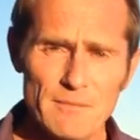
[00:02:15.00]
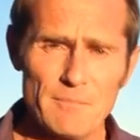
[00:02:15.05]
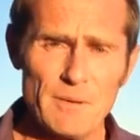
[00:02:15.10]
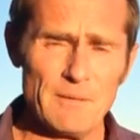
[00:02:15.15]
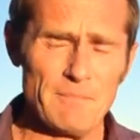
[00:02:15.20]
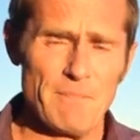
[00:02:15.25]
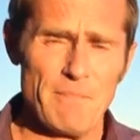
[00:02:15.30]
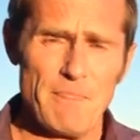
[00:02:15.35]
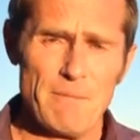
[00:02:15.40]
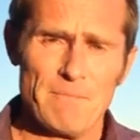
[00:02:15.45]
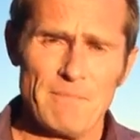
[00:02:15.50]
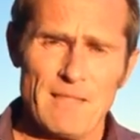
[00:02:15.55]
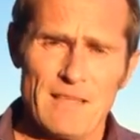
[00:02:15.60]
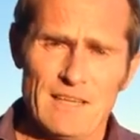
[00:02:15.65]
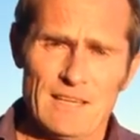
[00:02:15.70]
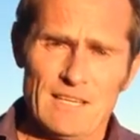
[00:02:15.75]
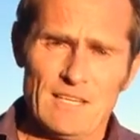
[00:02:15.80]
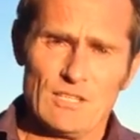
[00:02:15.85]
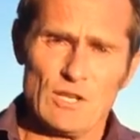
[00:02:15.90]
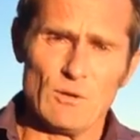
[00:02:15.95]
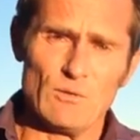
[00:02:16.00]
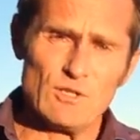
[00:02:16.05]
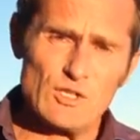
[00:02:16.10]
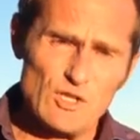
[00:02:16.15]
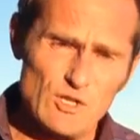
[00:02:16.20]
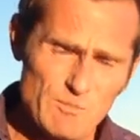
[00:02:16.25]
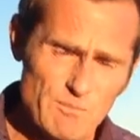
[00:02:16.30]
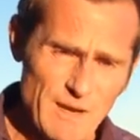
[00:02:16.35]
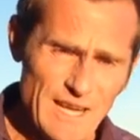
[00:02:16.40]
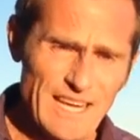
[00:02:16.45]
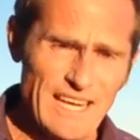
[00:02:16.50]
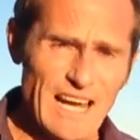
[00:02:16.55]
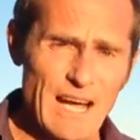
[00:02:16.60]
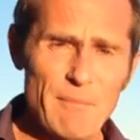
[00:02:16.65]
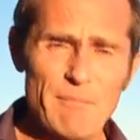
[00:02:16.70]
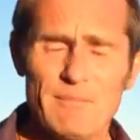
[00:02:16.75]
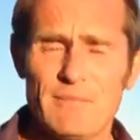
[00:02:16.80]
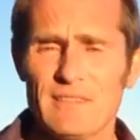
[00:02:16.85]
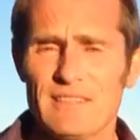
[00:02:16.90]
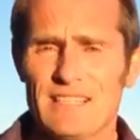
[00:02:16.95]
But so speak
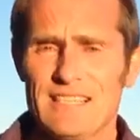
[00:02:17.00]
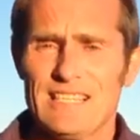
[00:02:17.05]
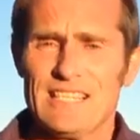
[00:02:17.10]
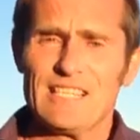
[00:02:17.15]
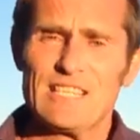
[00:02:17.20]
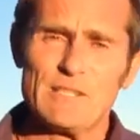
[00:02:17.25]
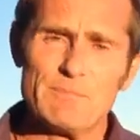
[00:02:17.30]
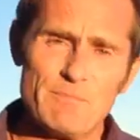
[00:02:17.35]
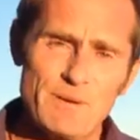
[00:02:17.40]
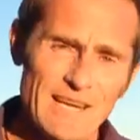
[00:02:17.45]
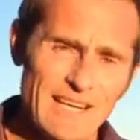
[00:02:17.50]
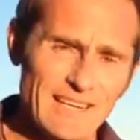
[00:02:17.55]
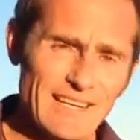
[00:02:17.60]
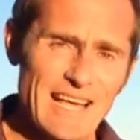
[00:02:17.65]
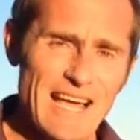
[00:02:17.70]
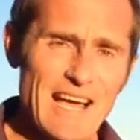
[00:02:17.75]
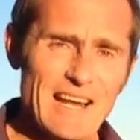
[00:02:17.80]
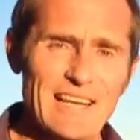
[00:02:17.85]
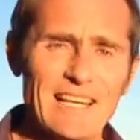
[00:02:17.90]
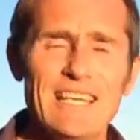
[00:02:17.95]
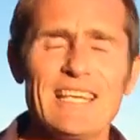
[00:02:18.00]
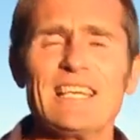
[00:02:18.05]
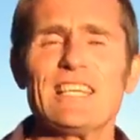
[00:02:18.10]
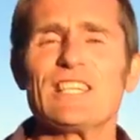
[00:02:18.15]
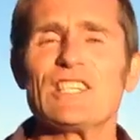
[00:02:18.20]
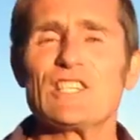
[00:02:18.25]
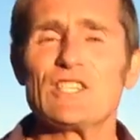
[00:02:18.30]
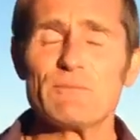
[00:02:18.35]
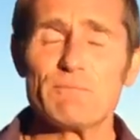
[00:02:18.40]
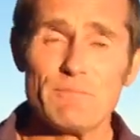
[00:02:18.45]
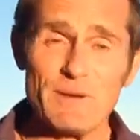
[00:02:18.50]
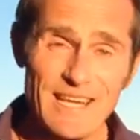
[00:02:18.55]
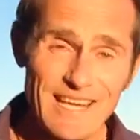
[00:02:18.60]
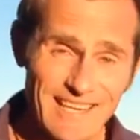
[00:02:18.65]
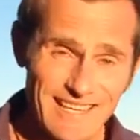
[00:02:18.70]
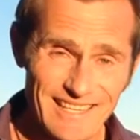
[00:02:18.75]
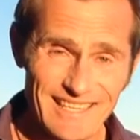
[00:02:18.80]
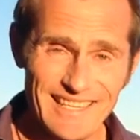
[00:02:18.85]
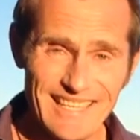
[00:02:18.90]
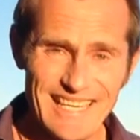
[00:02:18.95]
up, speak loudly,
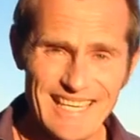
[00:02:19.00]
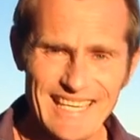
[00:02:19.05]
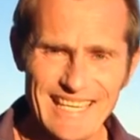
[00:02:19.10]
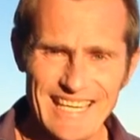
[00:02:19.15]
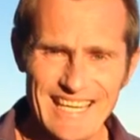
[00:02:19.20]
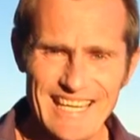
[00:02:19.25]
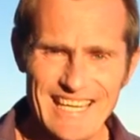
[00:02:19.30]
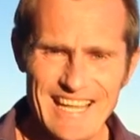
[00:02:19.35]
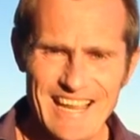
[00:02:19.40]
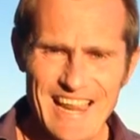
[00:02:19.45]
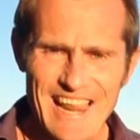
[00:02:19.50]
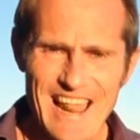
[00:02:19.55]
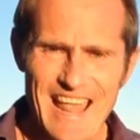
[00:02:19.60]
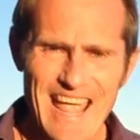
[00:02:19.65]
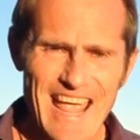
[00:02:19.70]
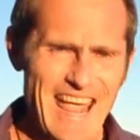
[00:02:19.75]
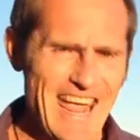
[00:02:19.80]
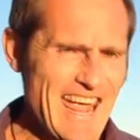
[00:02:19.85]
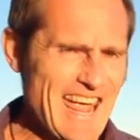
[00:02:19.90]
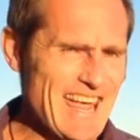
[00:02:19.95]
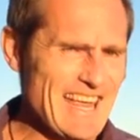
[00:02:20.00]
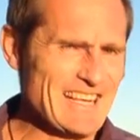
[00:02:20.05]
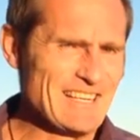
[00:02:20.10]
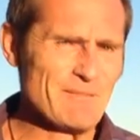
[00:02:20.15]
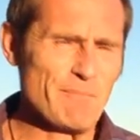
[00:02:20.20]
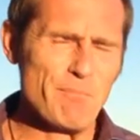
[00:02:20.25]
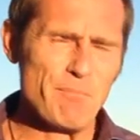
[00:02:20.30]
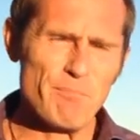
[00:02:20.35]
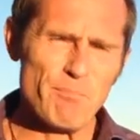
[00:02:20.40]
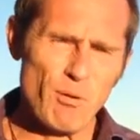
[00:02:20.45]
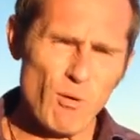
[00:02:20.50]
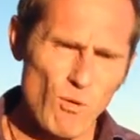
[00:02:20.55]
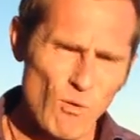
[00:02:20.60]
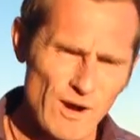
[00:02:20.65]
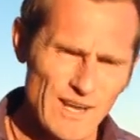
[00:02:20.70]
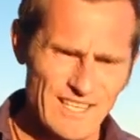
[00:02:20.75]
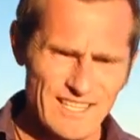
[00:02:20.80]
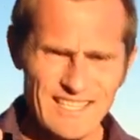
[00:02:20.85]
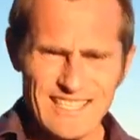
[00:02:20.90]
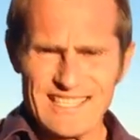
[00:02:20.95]
speak clearly, and
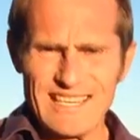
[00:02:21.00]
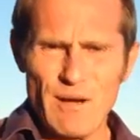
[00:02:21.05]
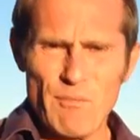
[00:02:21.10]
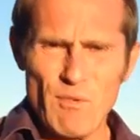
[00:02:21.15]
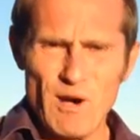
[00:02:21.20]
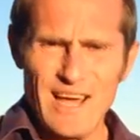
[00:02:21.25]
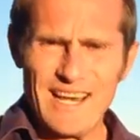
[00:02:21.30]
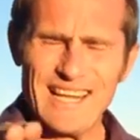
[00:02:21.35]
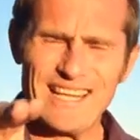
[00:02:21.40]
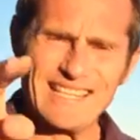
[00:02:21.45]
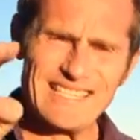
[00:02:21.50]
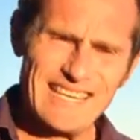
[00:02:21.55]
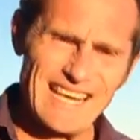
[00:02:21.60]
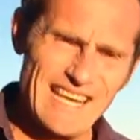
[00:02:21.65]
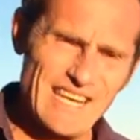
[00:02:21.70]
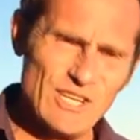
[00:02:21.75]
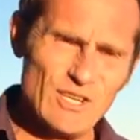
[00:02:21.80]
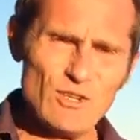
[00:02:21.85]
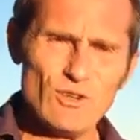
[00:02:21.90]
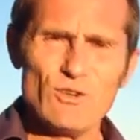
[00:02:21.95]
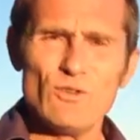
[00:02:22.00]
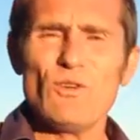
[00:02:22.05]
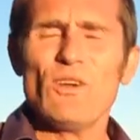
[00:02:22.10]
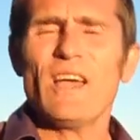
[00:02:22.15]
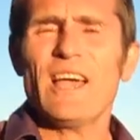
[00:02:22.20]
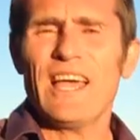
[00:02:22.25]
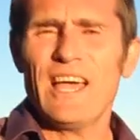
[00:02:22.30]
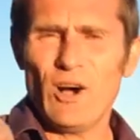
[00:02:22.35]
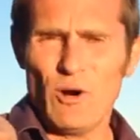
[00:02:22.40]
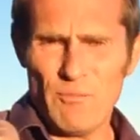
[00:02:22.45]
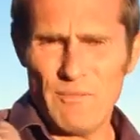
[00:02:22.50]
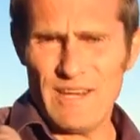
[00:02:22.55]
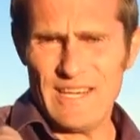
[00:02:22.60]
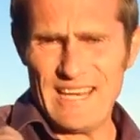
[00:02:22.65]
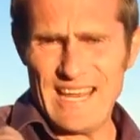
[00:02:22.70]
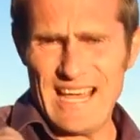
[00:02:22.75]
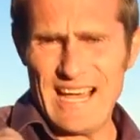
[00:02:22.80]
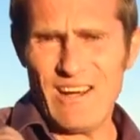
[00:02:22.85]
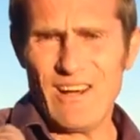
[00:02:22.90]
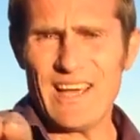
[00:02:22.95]
point to someone and say, "You help me
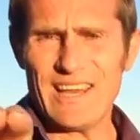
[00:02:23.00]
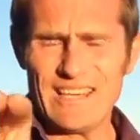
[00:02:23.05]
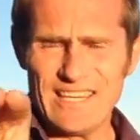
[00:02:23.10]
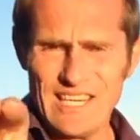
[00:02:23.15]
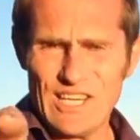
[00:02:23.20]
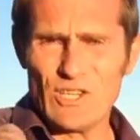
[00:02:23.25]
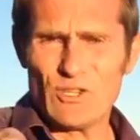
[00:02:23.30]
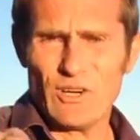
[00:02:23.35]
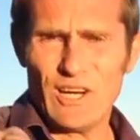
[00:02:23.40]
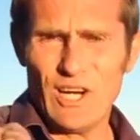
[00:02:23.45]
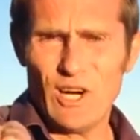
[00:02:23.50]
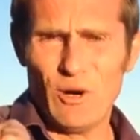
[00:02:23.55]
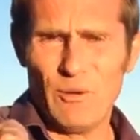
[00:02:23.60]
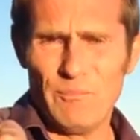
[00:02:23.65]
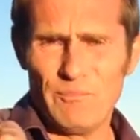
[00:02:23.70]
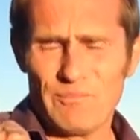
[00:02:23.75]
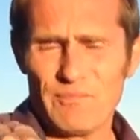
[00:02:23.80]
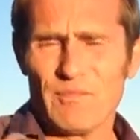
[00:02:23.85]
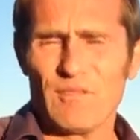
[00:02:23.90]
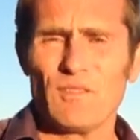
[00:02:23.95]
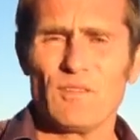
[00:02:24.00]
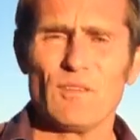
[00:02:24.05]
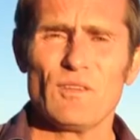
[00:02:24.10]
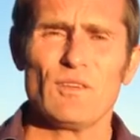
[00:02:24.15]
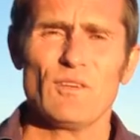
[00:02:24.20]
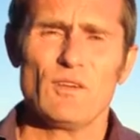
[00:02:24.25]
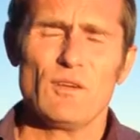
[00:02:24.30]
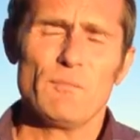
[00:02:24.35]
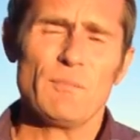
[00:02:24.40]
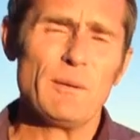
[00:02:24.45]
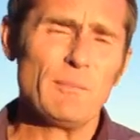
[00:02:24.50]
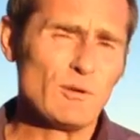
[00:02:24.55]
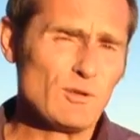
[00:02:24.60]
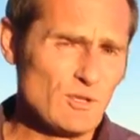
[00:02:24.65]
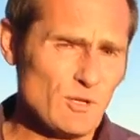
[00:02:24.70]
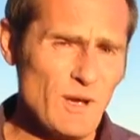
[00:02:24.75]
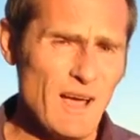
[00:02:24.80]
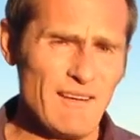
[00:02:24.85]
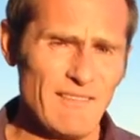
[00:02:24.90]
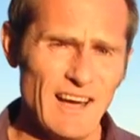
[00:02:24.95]
now, I need your help." People
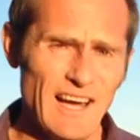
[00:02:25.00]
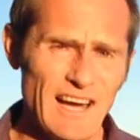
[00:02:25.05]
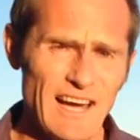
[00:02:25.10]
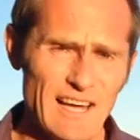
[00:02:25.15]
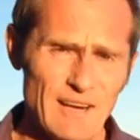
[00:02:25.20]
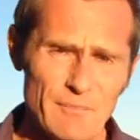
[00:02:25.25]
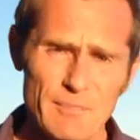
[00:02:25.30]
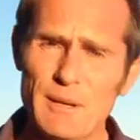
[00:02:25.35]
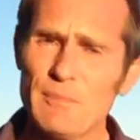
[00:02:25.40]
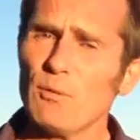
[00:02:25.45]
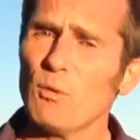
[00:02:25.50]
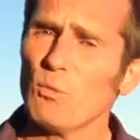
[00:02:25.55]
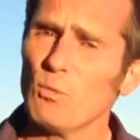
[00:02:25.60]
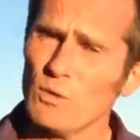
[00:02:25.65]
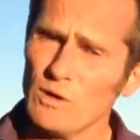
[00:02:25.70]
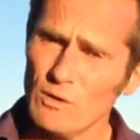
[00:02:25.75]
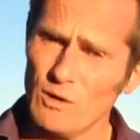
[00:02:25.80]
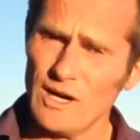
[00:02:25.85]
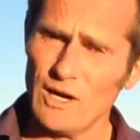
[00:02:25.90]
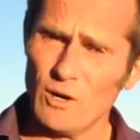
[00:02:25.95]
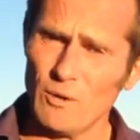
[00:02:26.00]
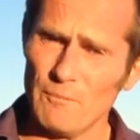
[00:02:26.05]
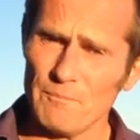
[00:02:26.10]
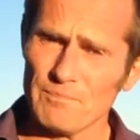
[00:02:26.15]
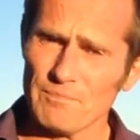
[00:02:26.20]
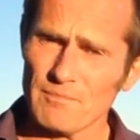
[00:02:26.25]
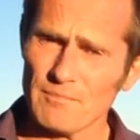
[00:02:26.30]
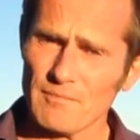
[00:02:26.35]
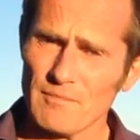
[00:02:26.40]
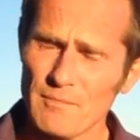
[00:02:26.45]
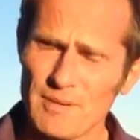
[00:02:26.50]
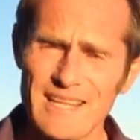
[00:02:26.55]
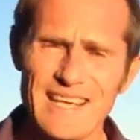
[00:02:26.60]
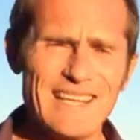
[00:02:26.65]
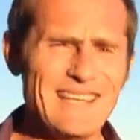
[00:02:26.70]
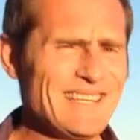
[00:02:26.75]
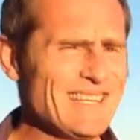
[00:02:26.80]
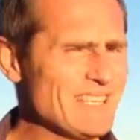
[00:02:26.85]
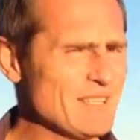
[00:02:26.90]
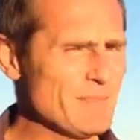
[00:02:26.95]
do have a heart, people will help, but
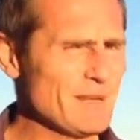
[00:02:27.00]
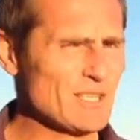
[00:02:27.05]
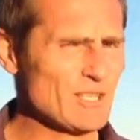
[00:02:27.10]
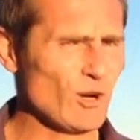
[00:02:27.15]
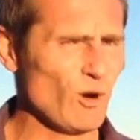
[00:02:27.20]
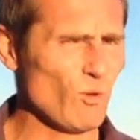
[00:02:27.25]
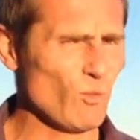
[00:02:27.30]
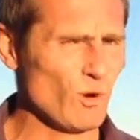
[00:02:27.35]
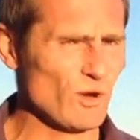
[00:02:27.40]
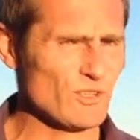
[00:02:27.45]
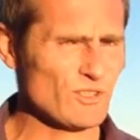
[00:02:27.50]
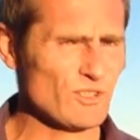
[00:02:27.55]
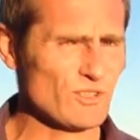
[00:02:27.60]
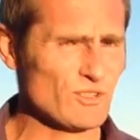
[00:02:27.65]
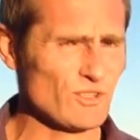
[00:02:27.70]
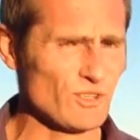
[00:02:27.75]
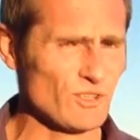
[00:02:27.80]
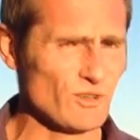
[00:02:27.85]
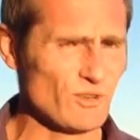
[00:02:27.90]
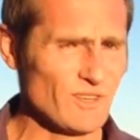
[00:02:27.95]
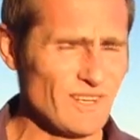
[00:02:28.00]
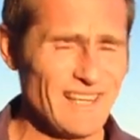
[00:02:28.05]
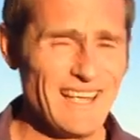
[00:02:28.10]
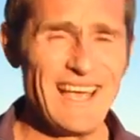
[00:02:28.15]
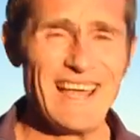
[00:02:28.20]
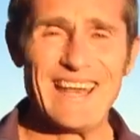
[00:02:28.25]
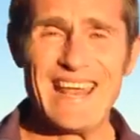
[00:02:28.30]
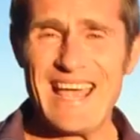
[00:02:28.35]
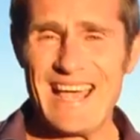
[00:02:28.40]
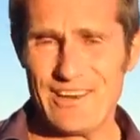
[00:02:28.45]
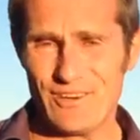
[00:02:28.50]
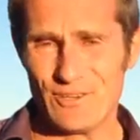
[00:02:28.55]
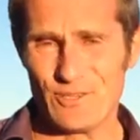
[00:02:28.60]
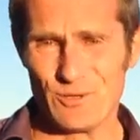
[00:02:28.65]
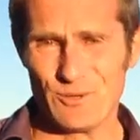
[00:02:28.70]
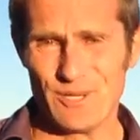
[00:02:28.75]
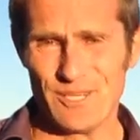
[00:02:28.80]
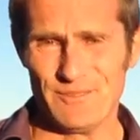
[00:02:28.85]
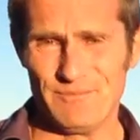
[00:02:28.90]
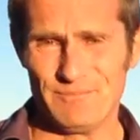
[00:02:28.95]
they need to be told what to do and how to
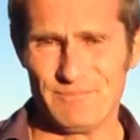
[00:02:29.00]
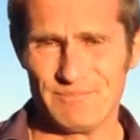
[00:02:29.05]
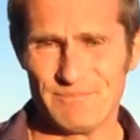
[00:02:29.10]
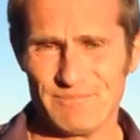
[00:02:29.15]
do it.